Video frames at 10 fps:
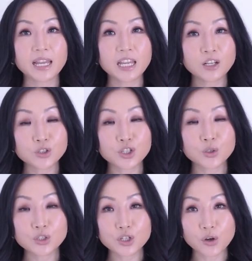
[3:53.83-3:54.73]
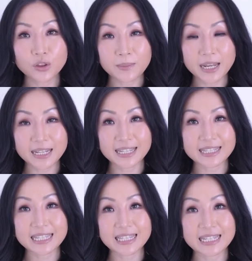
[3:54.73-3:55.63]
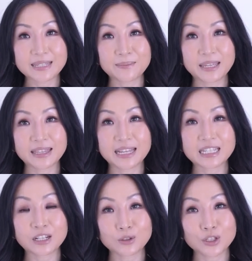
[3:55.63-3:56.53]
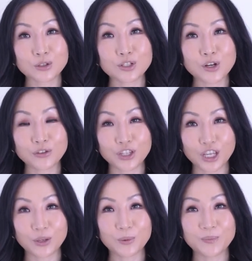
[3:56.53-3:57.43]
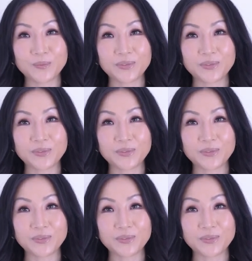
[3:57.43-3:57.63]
It looks good on the mannequins, it doesn't mean that it looks good on you.